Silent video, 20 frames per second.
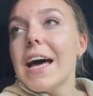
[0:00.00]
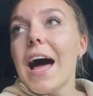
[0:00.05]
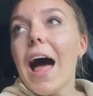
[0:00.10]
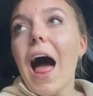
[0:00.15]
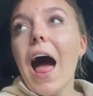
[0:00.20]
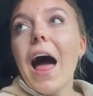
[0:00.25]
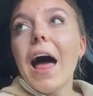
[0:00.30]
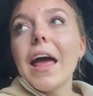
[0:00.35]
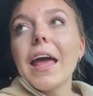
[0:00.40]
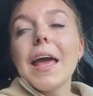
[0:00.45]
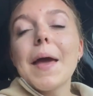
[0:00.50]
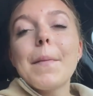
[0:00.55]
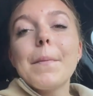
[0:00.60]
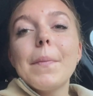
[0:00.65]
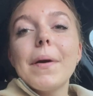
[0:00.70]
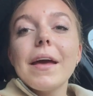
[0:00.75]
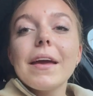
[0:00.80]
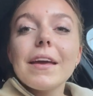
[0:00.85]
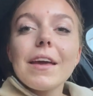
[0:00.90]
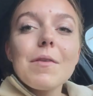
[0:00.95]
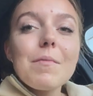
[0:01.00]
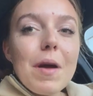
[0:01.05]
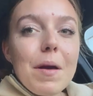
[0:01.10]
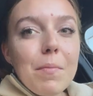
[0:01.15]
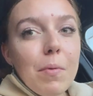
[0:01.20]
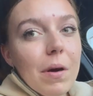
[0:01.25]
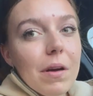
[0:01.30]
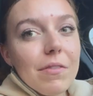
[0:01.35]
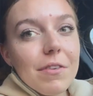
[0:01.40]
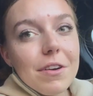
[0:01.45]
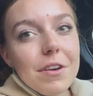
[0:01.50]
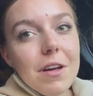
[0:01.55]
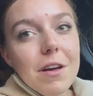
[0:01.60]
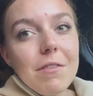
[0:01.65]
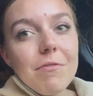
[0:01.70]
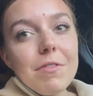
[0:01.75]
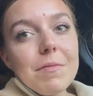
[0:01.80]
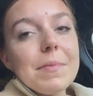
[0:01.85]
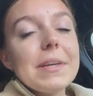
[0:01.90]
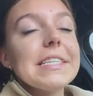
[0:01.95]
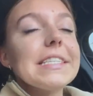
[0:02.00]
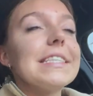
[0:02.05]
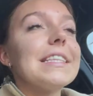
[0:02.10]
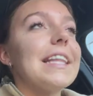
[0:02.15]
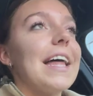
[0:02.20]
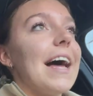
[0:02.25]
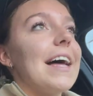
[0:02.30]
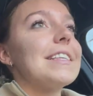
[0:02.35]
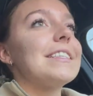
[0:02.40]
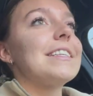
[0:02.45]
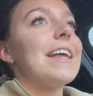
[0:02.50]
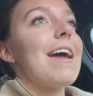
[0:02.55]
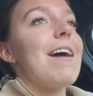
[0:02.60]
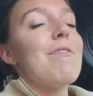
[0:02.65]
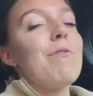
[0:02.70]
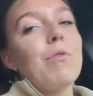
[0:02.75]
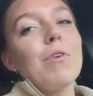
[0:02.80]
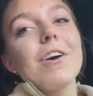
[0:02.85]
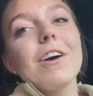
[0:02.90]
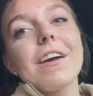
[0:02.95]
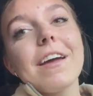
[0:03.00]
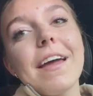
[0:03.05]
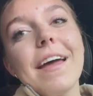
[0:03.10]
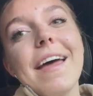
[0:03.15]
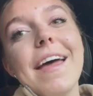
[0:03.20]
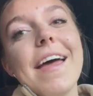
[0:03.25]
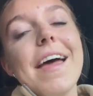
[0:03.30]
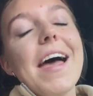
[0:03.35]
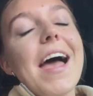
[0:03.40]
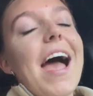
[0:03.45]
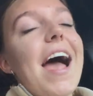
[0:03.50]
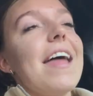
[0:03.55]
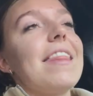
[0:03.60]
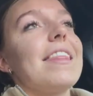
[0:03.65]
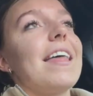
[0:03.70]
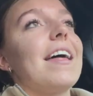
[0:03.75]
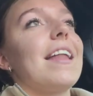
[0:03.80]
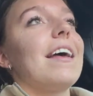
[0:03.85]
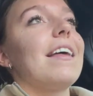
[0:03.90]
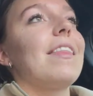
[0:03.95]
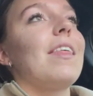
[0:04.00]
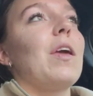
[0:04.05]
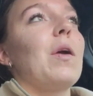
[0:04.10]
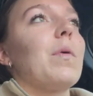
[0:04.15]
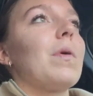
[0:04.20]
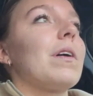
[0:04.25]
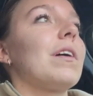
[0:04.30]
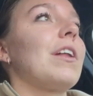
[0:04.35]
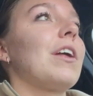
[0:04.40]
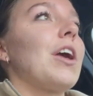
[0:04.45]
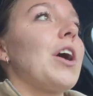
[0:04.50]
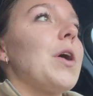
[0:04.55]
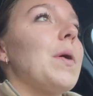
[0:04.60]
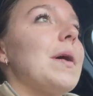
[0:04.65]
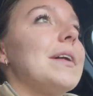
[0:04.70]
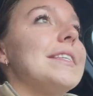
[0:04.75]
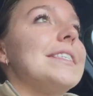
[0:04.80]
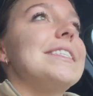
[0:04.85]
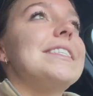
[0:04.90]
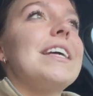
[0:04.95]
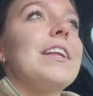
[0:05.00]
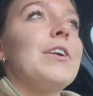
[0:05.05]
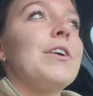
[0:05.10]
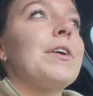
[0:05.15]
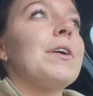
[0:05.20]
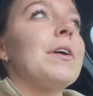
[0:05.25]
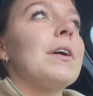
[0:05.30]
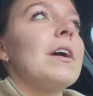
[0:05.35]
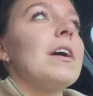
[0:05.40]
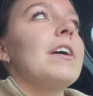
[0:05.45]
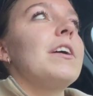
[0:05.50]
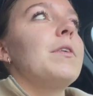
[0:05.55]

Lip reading: I am picking my boyfriend up from his last day of work, and then I think we're gonna go out to dinner.